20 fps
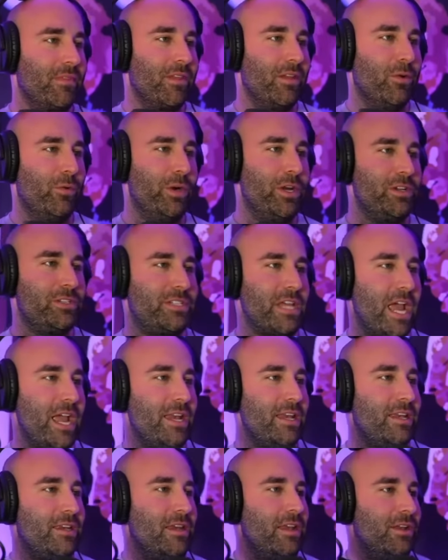What are you
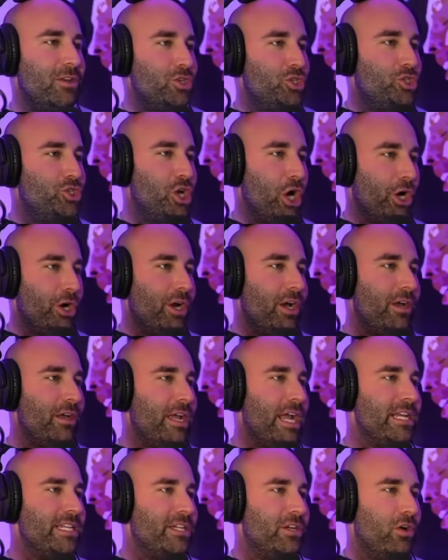saying, Derna,
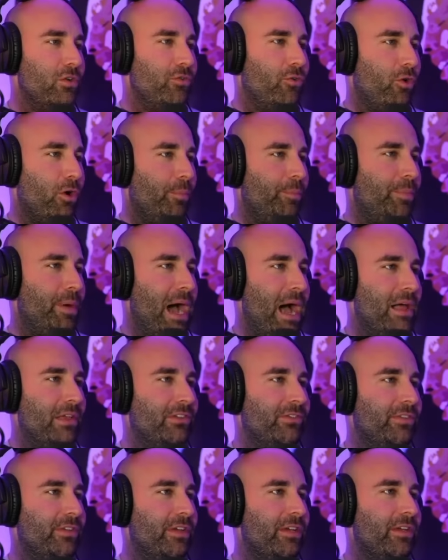1804?
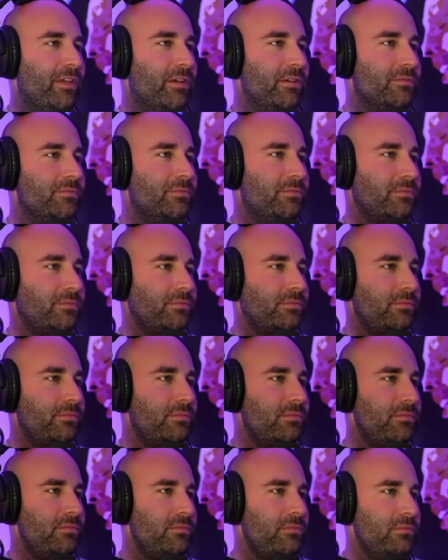Policy
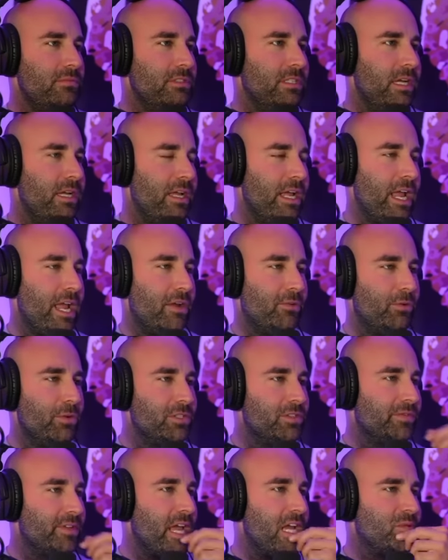and rules
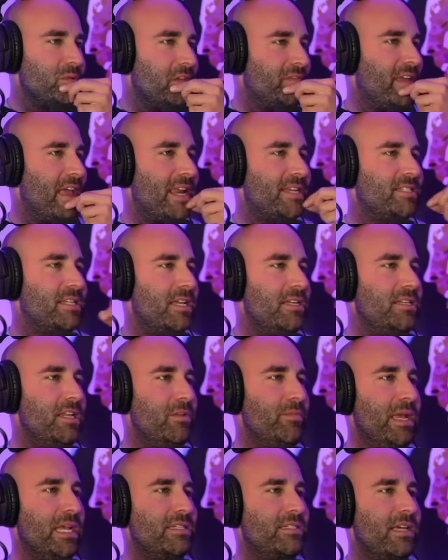of engagement in Afghanistan didn't
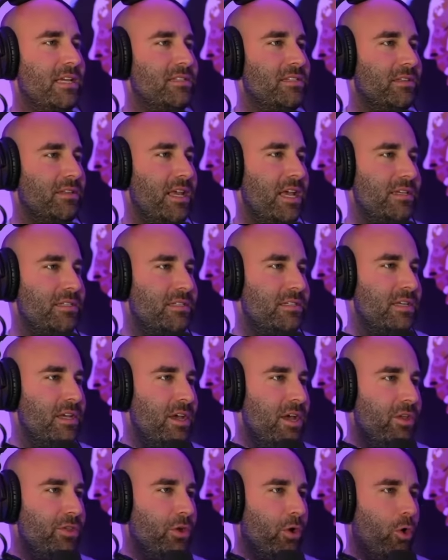make sense unless
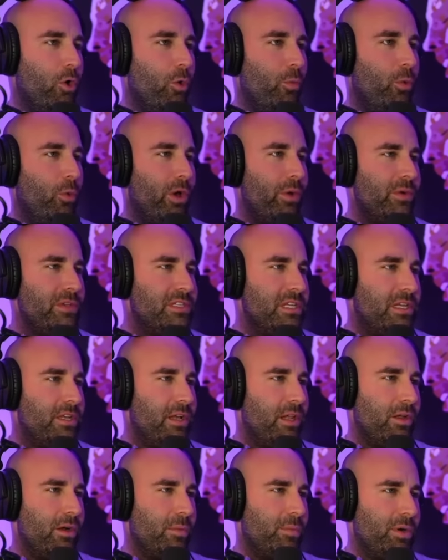the whole point was to
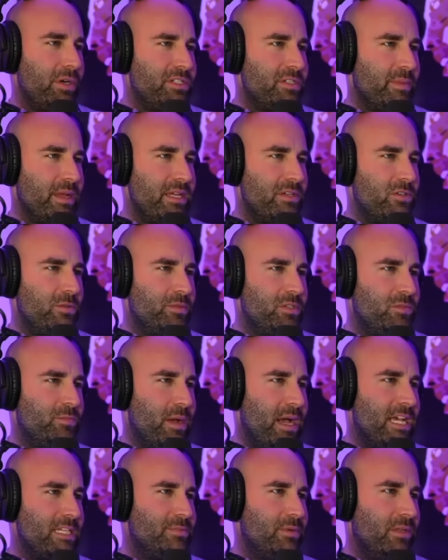kill or imprison as many troops as
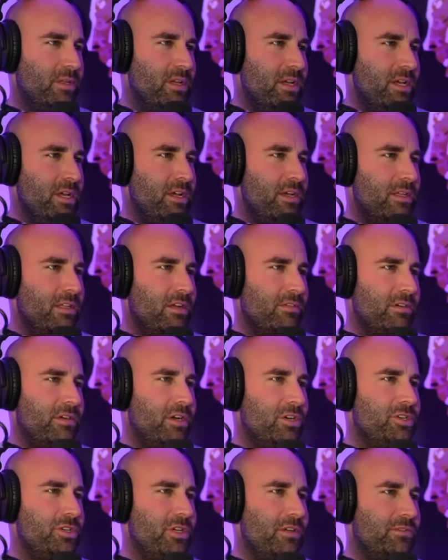possible. love our
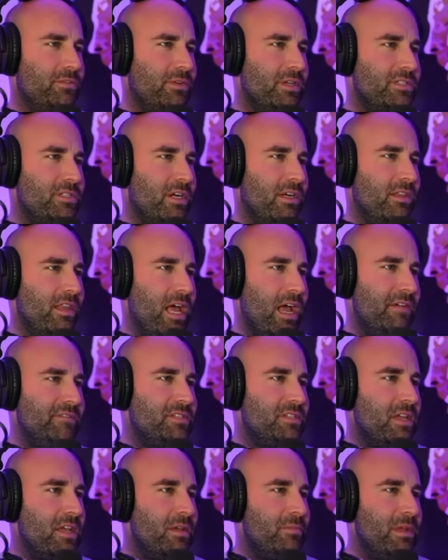country enough to risk our
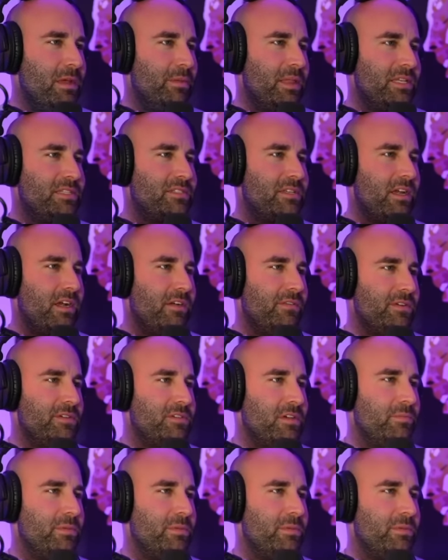lives. Maybe that's scary for some